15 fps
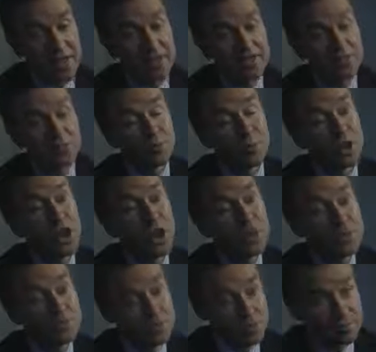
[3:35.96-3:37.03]
and to
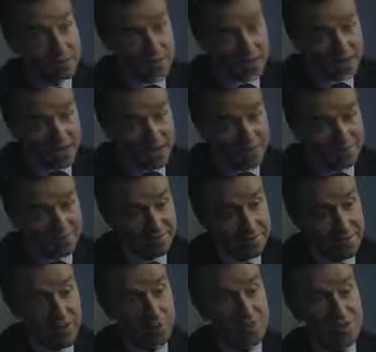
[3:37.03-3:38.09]
prolong somebody's life
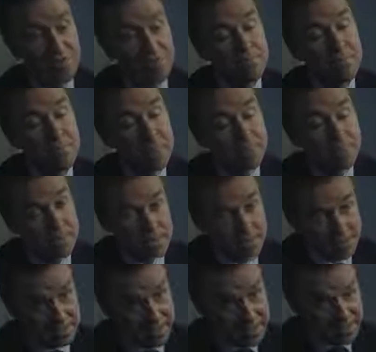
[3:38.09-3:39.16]
with minimal
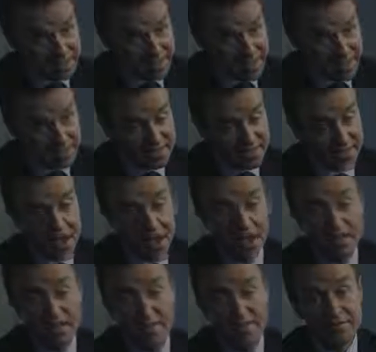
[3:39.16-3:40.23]
side effects,
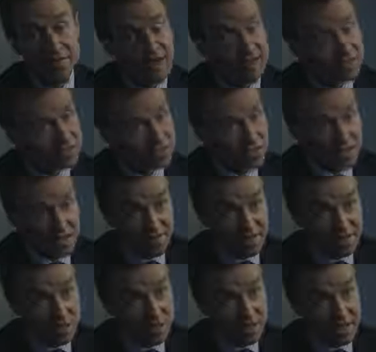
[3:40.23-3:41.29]
hardly ever having to, if
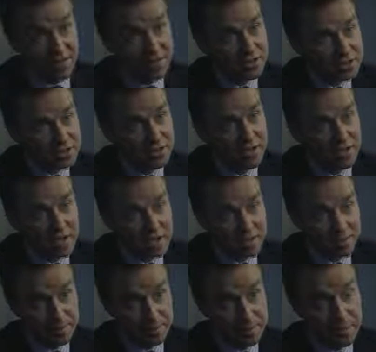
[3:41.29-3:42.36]
at all, having to come into
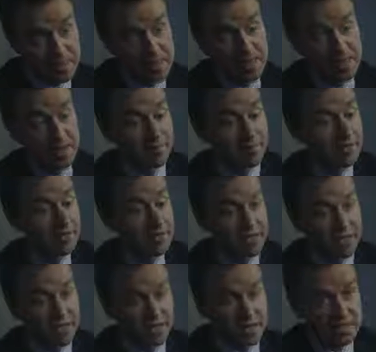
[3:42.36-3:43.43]
hospital. I mean, you can
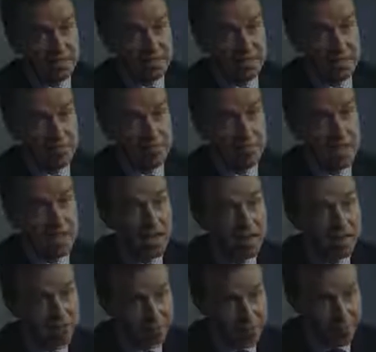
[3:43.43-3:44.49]
see how that's a
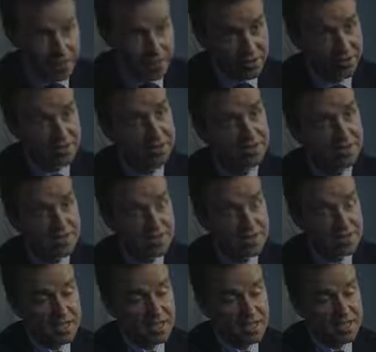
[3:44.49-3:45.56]
major breakthrough in the
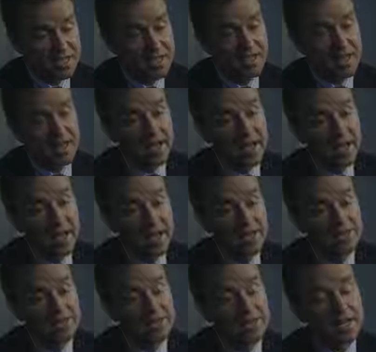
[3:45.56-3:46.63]
disease.
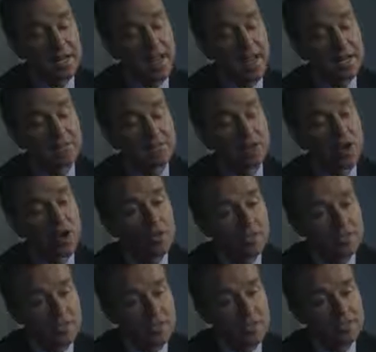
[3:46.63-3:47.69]
And
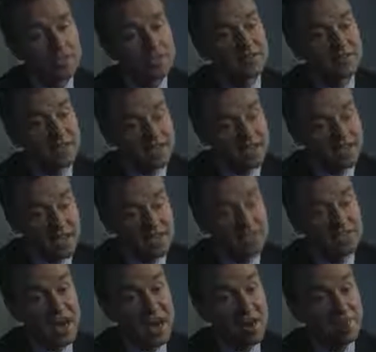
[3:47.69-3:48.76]
companies and
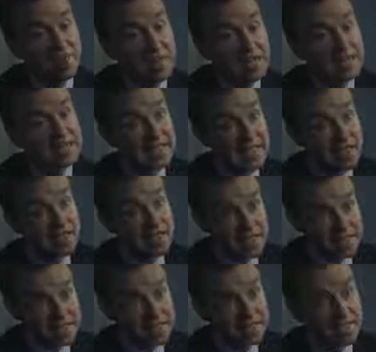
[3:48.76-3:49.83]
investigators are building on
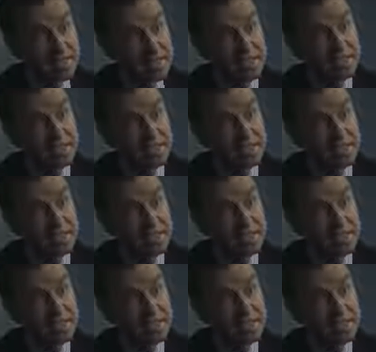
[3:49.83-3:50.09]
this